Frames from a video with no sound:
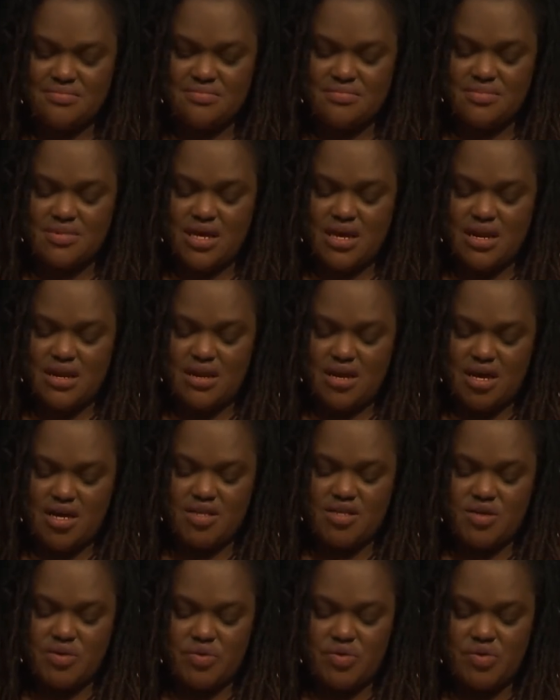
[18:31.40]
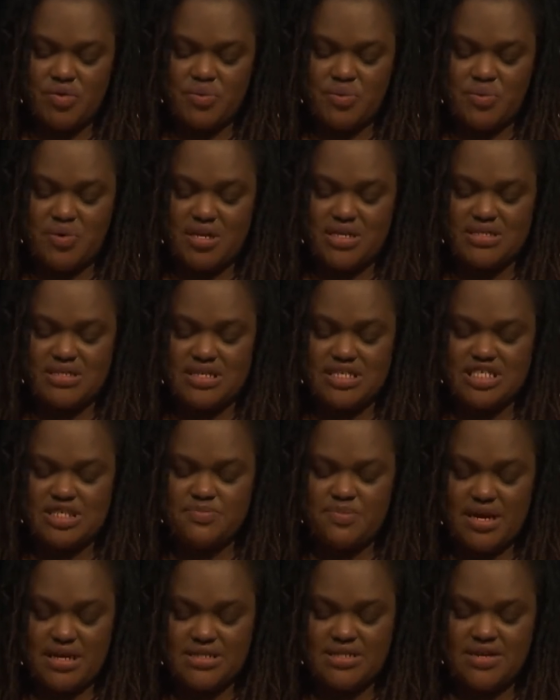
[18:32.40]
and not doing what is
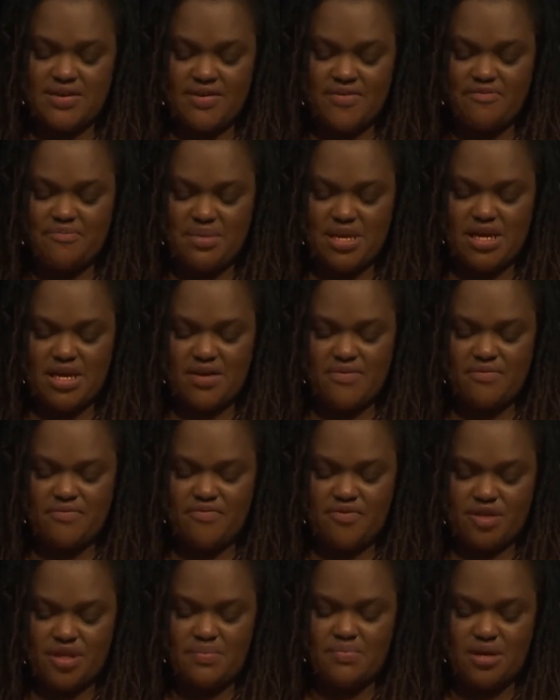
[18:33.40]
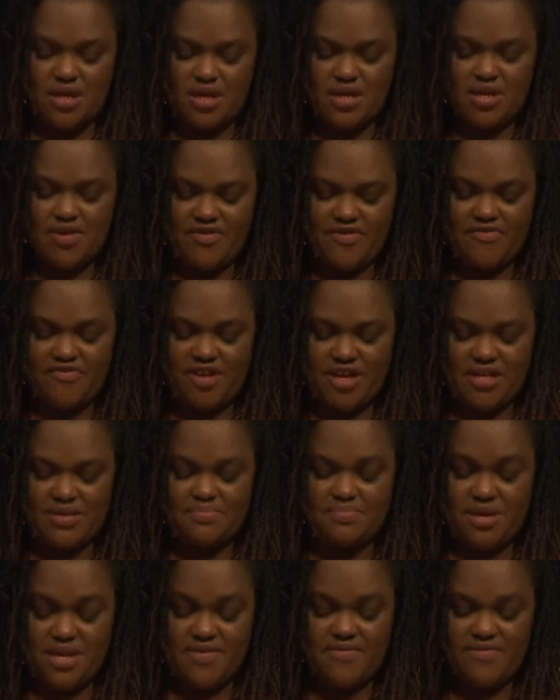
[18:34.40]
expected of me for the
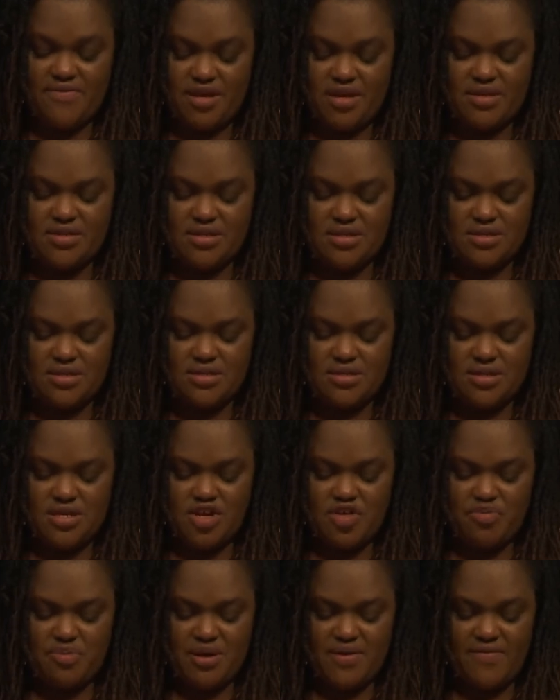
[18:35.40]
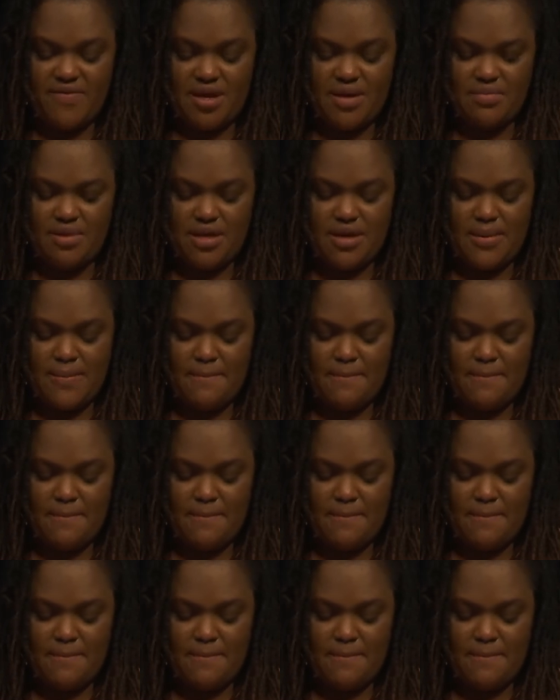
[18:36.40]
benefit of my family.